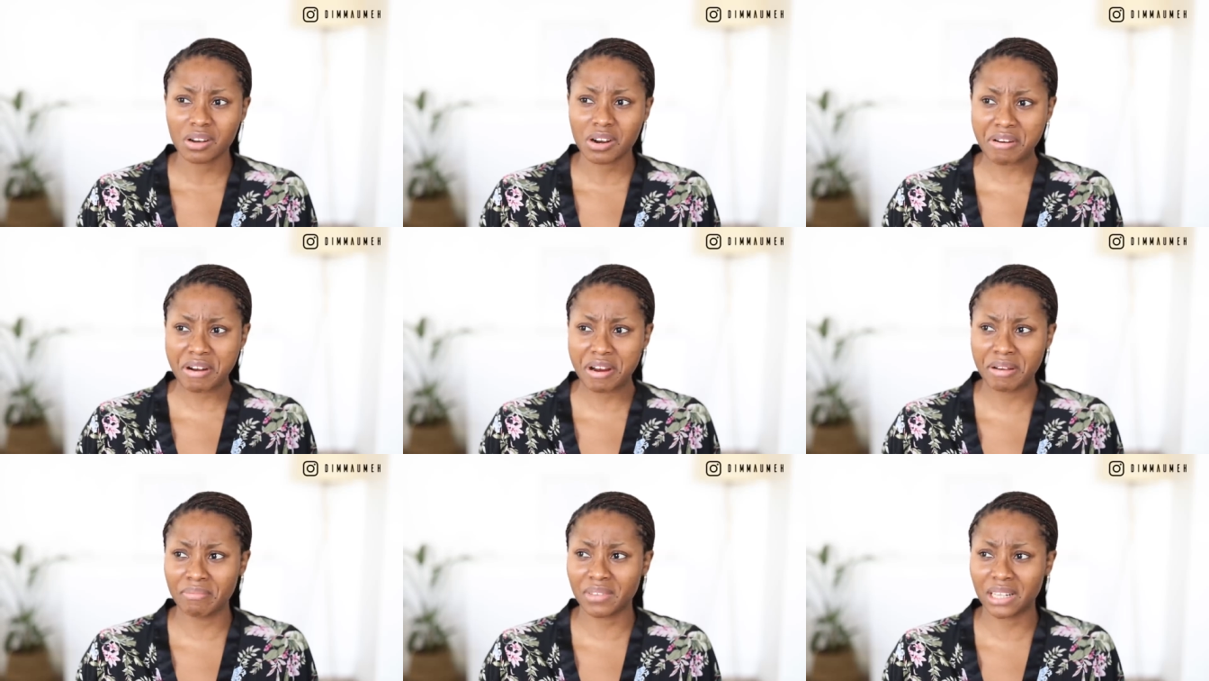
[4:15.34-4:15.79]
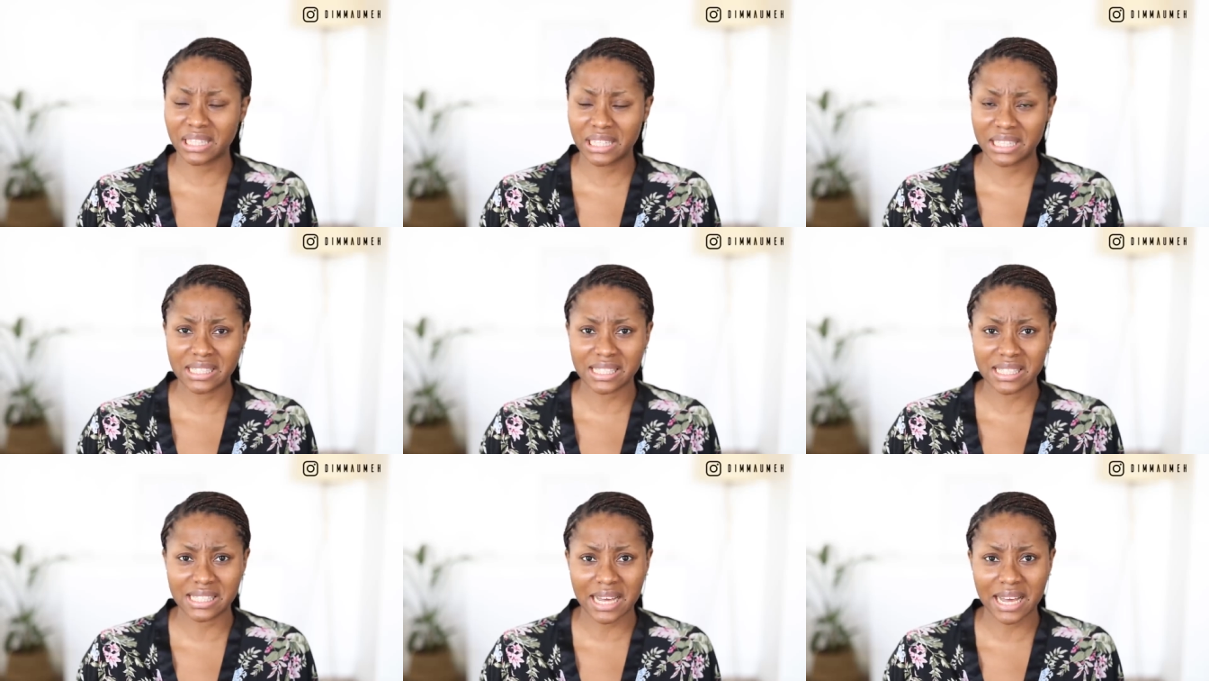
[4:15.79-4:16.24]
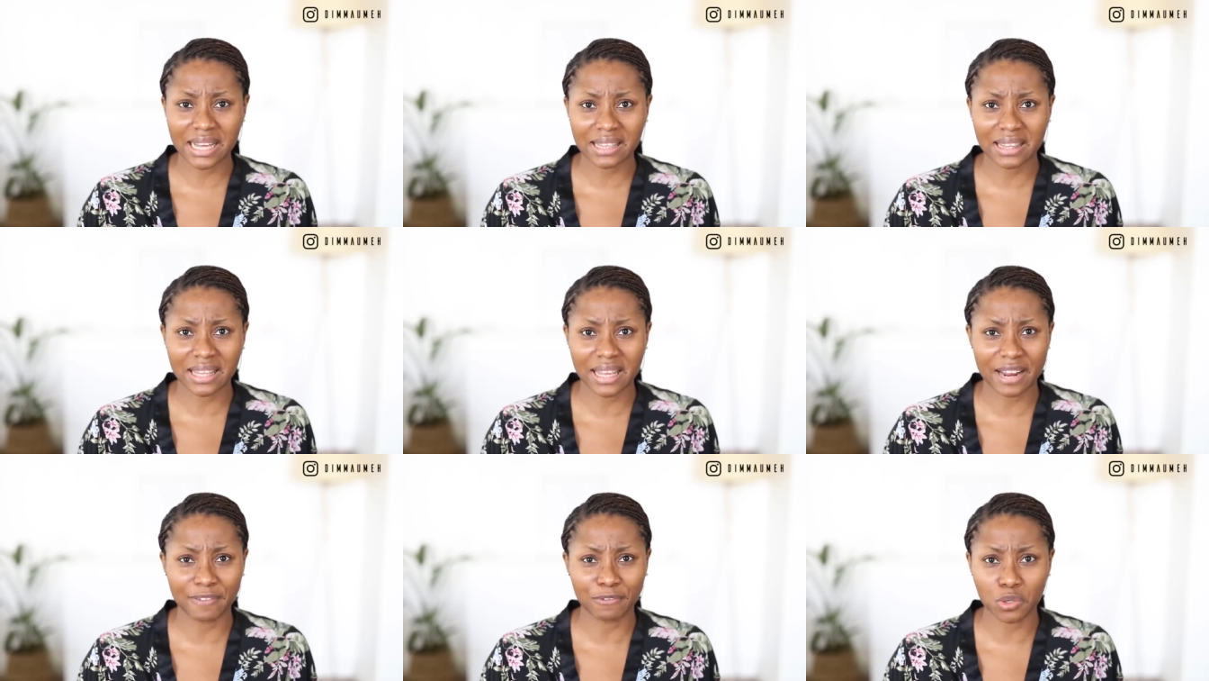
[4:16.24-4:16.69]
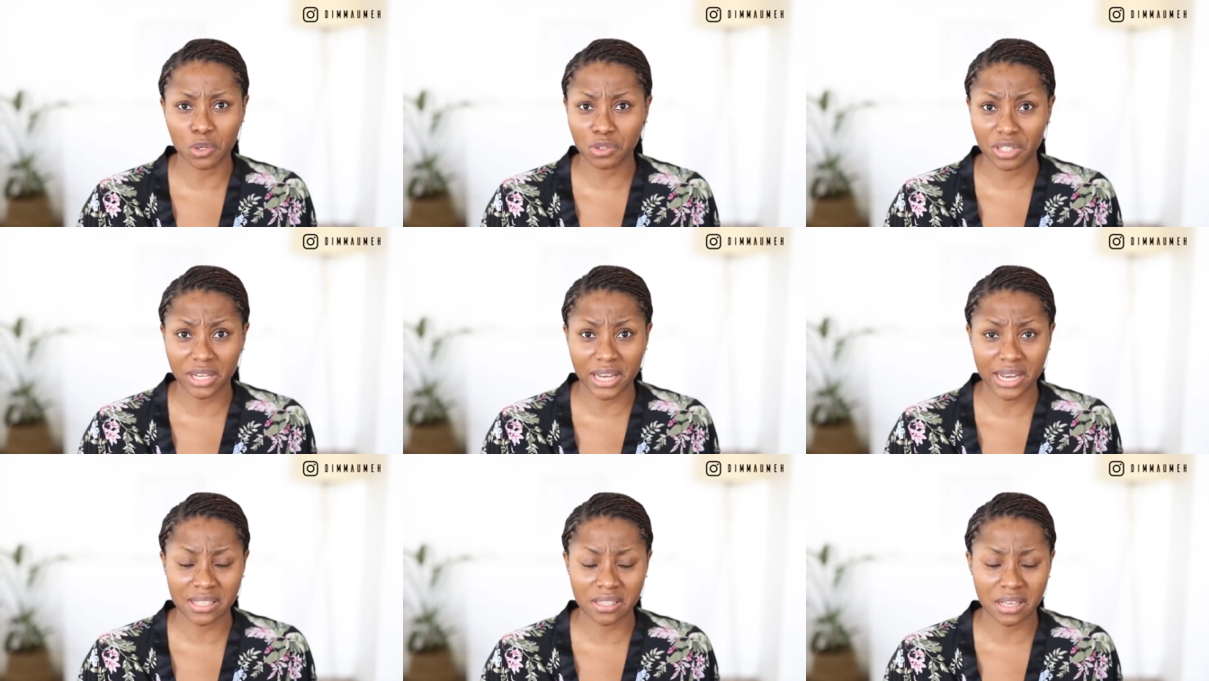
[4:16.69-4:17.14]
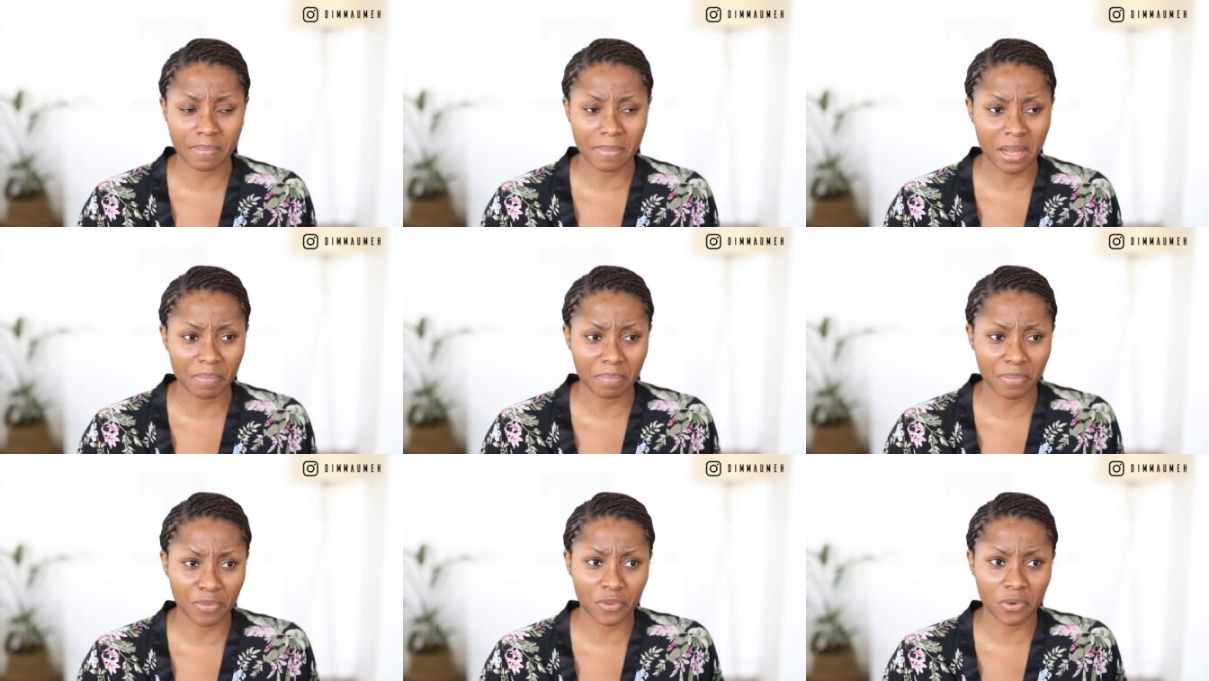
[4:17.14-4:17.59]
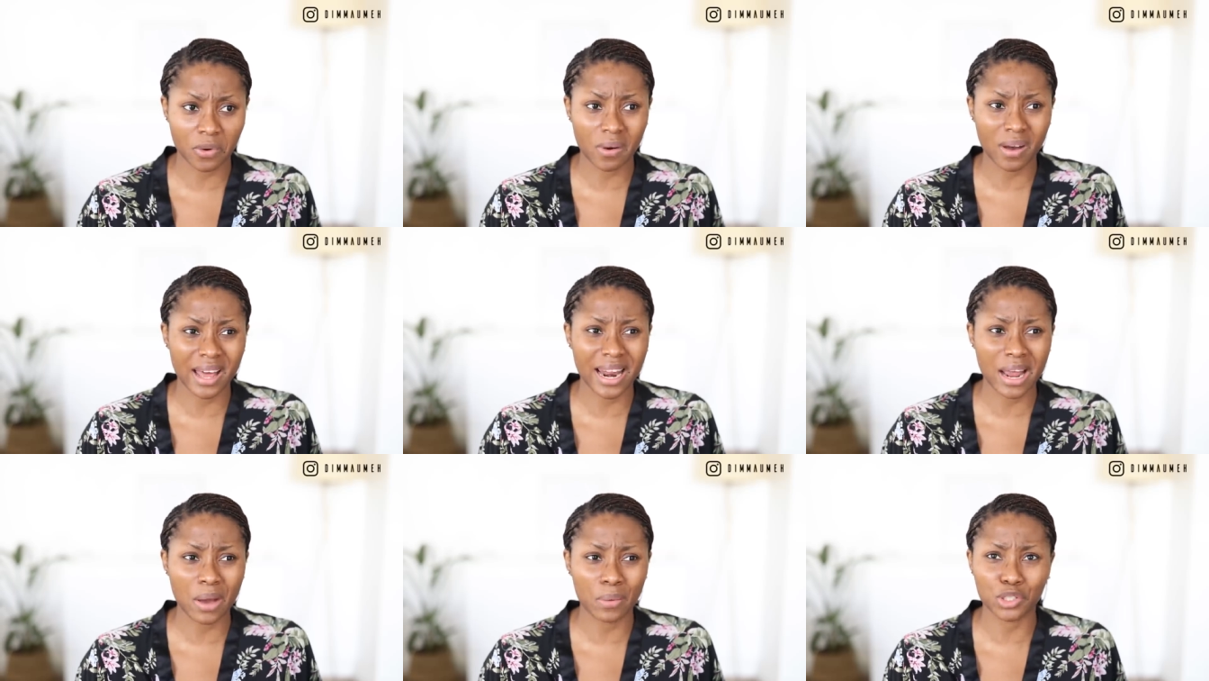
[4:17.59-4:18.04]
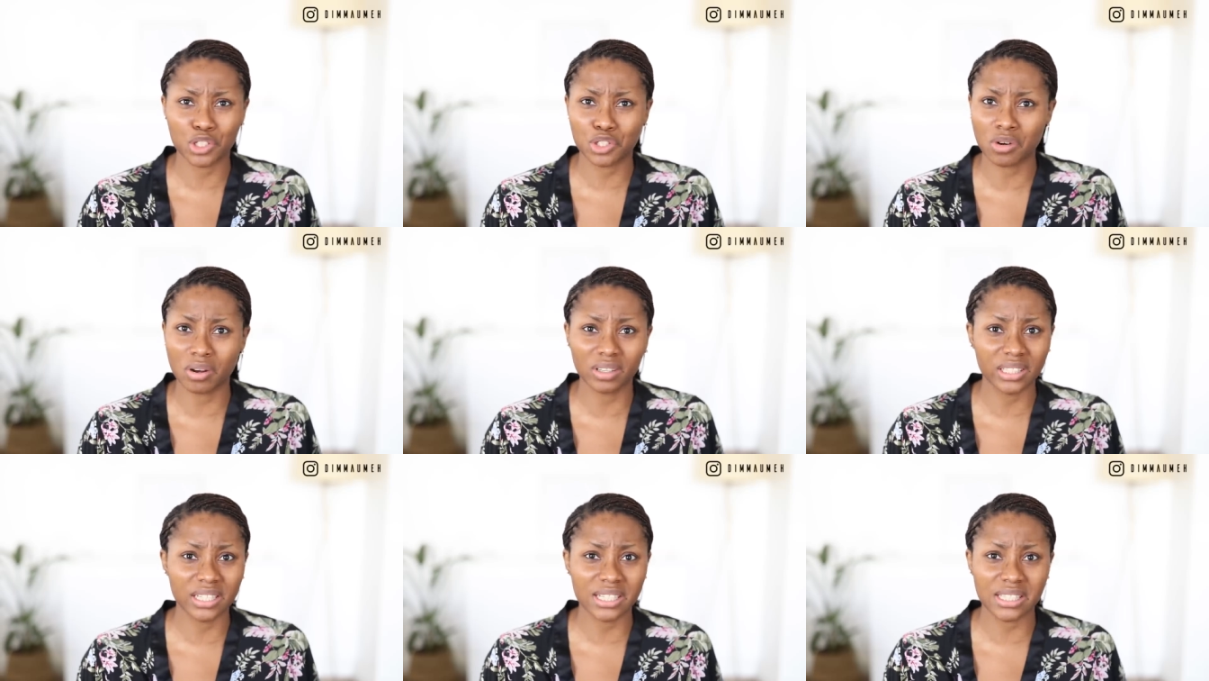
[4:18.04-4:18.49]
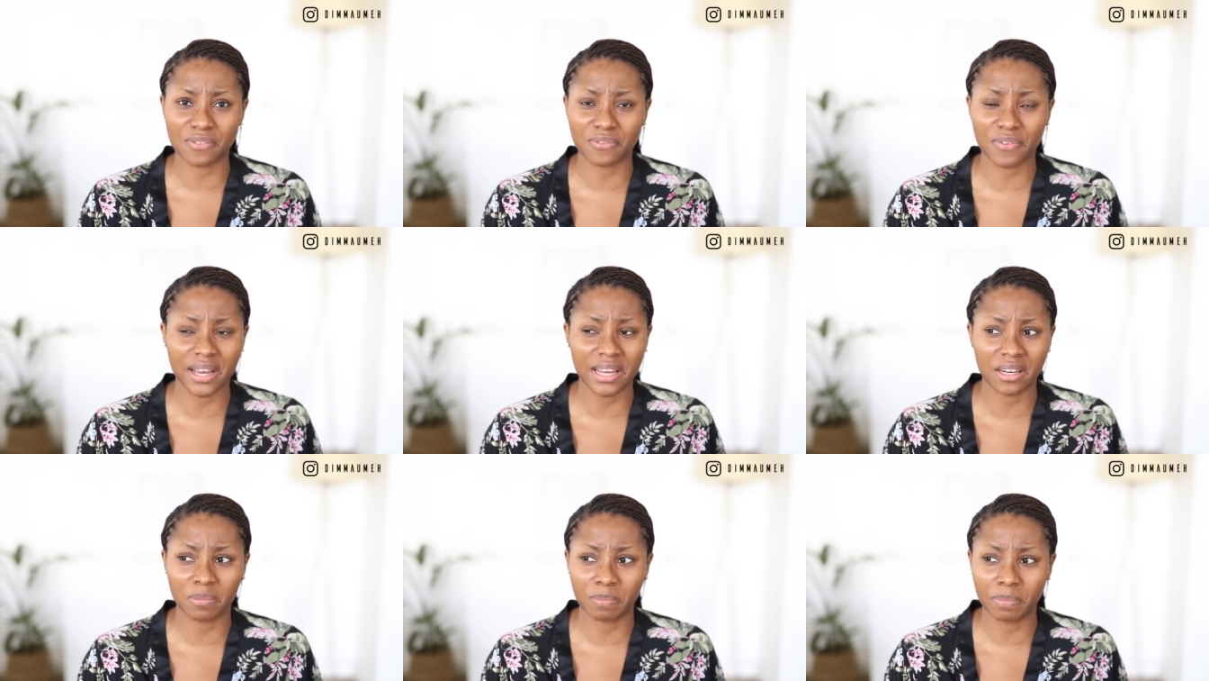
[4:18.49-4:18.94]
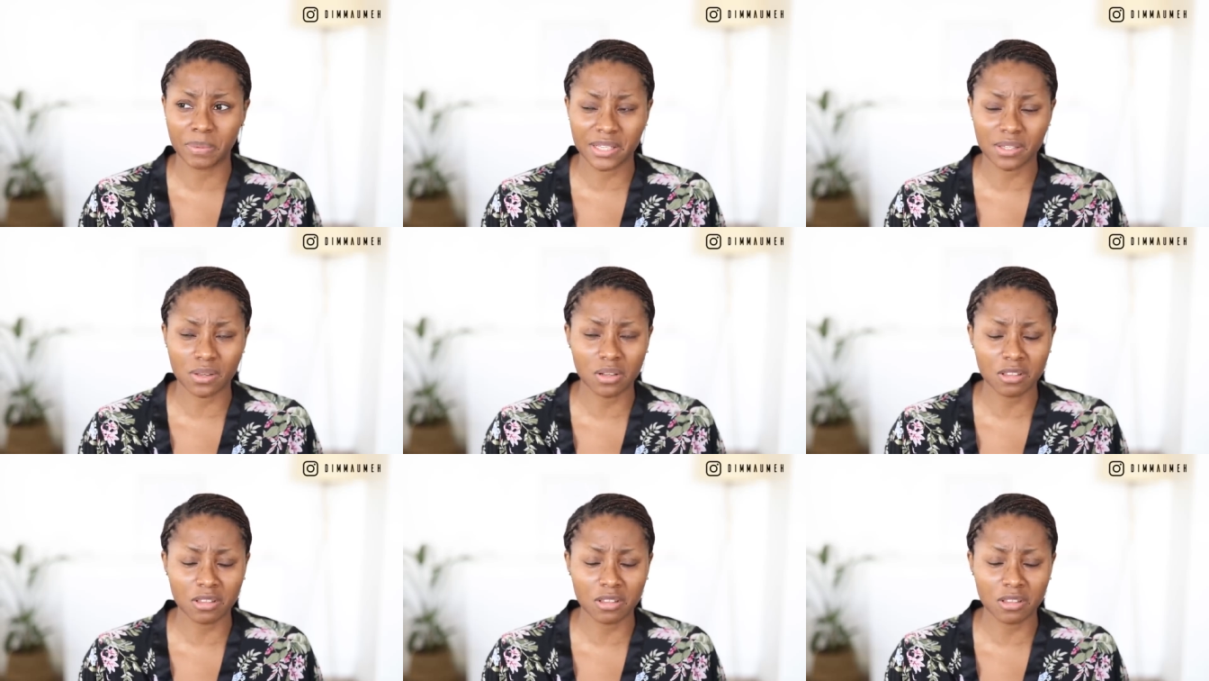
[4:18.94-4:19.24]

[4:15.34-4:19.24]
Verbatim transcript: cream cleanser that I've told you guys about before and I was struggling to find a place.